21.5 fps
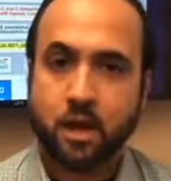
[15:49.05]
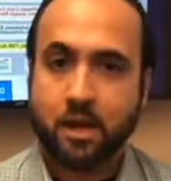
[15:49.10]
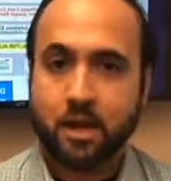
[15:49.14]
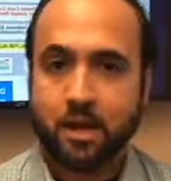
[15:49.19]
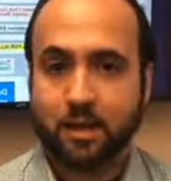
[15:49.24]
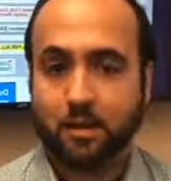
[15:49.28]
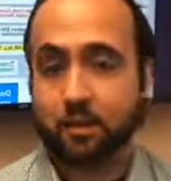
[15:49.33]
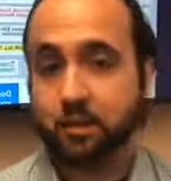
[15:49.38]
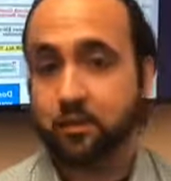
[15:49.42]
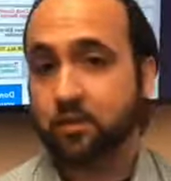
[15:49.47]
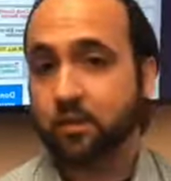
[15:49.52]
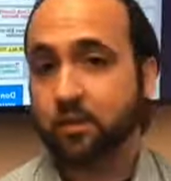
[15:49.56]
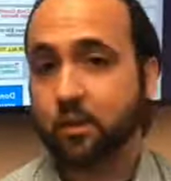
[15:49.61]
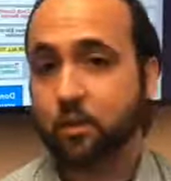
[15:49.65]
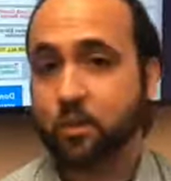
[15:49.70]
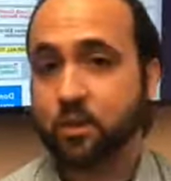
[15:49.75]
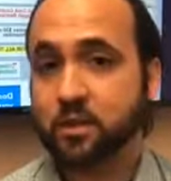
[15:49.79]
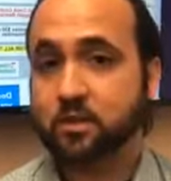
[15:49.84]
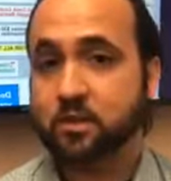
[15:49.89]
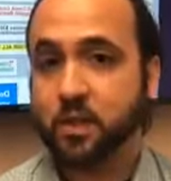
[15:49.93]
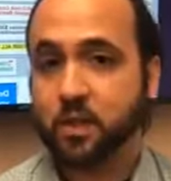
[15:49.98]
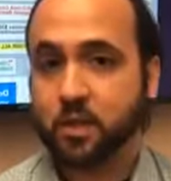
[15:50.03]
Now let's say that
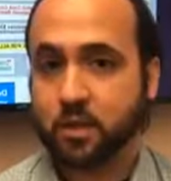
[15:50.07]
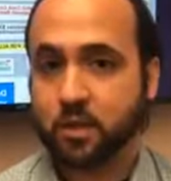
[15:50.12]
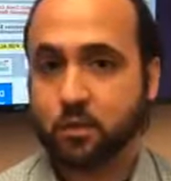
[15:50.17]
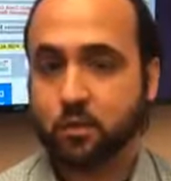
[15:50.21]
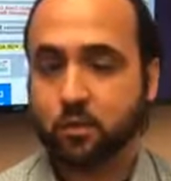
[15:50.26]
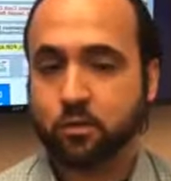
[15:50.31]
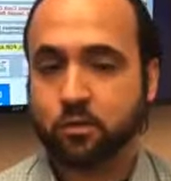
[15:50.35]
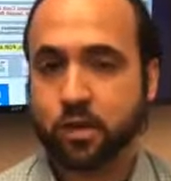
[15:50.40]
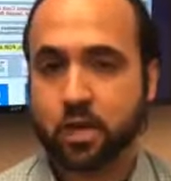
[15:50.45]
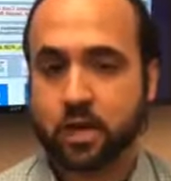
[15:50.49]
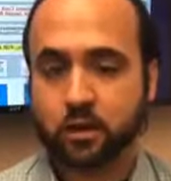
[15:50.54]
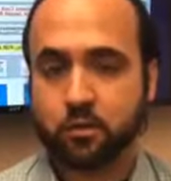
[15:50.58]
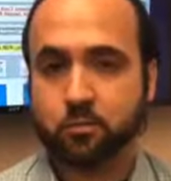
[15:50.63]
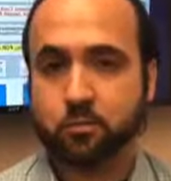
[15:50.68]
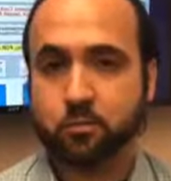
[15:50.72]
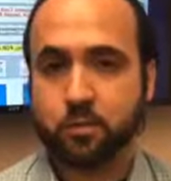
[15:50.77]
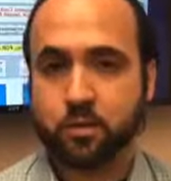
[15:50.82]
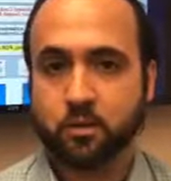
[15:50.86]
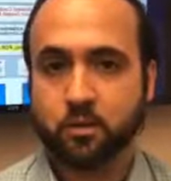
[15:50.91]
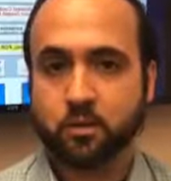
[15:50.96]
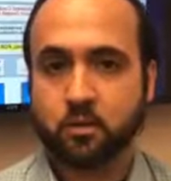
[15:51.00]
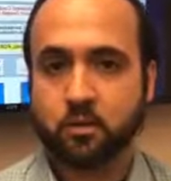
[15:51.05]
we take your tax
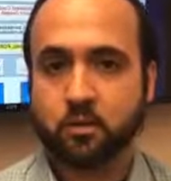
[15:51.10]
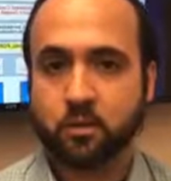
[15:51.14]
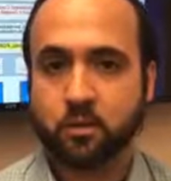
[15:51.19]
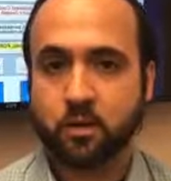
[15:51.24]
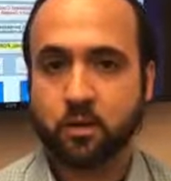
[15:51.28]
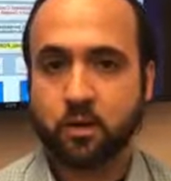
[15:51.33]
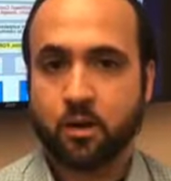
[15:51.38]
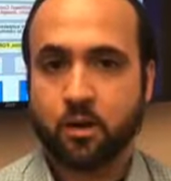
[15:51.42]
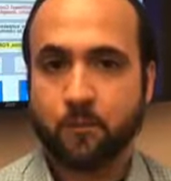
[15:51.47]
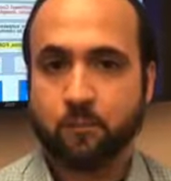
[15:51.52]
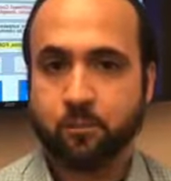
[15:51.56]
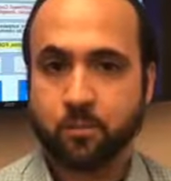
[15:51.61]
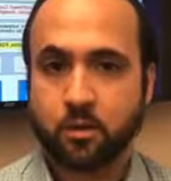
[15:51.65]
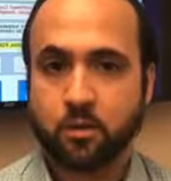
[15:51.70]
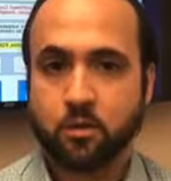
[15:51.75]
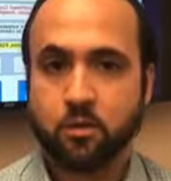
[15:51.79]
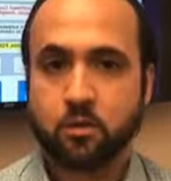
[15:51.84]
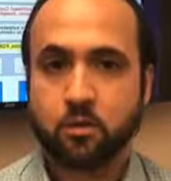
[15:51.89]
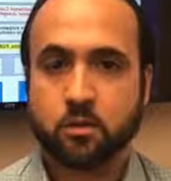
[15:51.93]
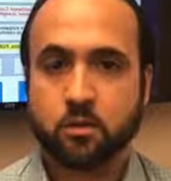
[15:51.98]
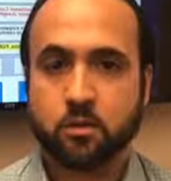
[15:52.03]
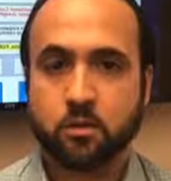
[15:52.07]
bill, um,
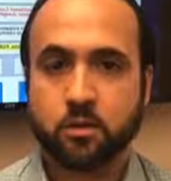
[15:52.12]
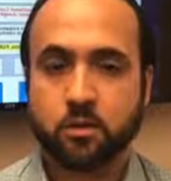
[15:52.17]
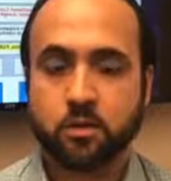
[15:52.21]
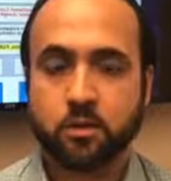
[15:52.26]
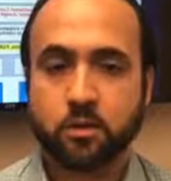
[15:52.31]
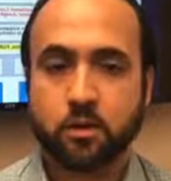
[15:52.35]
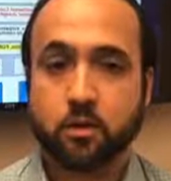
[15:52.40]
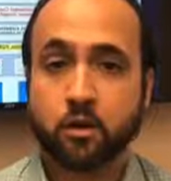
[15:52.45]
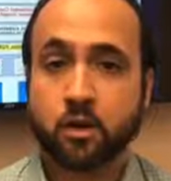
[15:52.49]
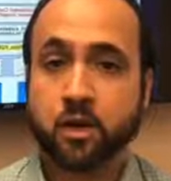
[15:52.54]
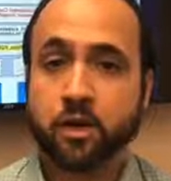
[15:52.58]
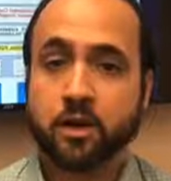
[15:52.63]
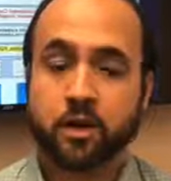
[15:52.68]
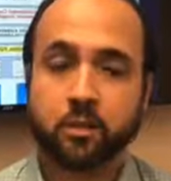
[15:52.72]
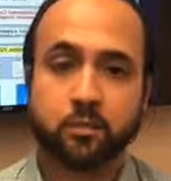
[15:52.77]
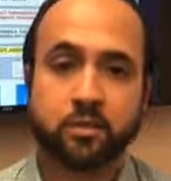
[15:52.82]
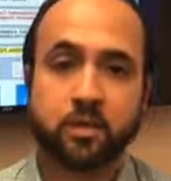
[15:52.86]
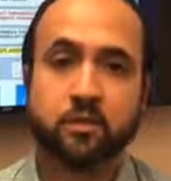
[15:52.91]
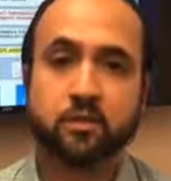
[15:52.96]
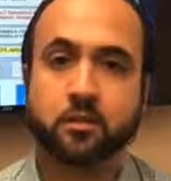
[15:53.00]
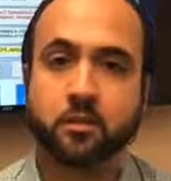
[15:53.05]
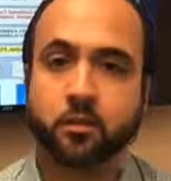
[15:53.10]
your Cook County comes
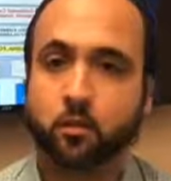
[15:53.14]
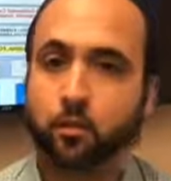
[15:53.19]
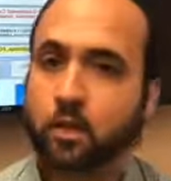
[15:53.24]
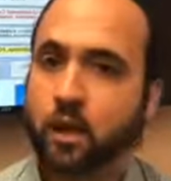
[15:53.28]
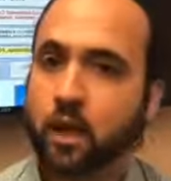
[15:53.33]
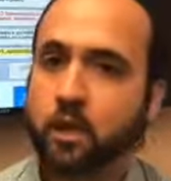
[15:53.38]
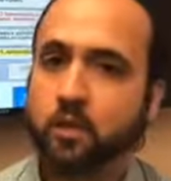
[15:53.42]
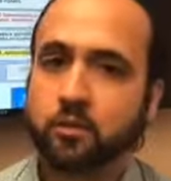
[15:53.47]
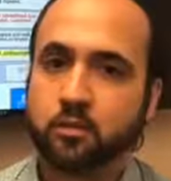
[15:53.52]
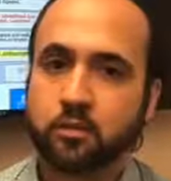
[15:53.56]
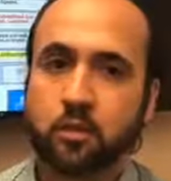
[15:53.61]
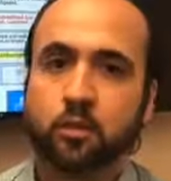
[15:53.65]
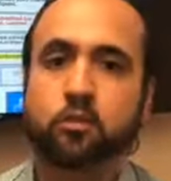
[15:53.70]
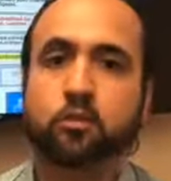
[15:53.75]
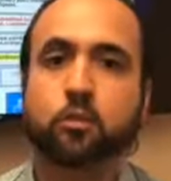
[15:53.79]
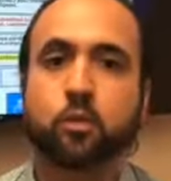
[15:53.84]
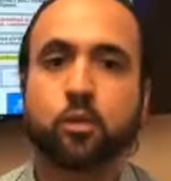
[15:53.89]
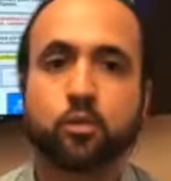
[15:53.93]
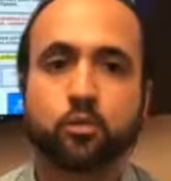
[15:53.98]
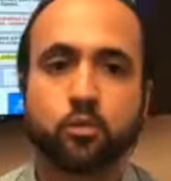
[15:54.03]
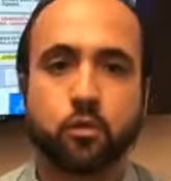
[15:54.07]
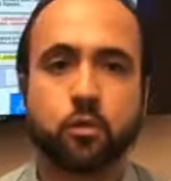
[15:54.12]
out and says, well, your house is actually
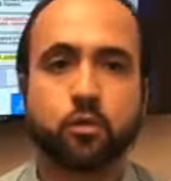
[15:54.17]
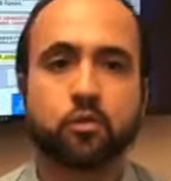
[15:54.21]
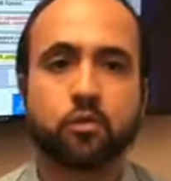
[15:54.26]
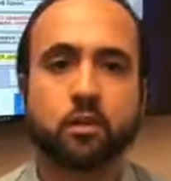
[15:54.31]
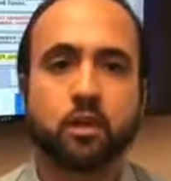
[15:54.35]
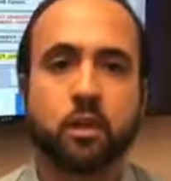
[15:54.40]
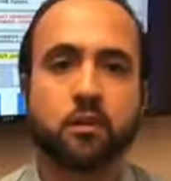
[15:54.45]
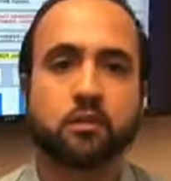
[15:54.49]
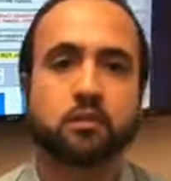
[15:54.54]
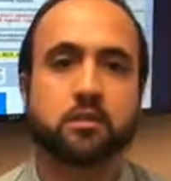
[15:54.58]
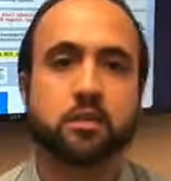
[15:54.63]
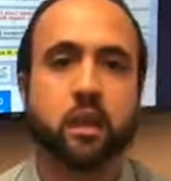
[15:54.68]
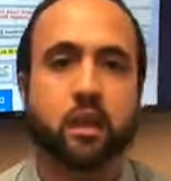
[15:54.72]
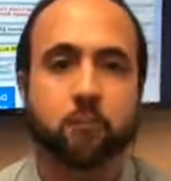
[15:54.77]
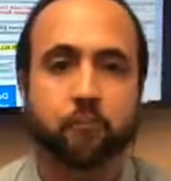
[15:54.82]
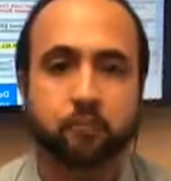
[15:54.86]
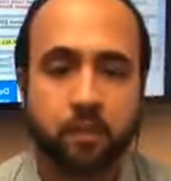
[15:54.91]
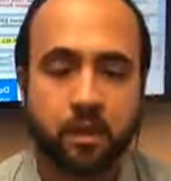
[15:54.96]
worth 200,000 now.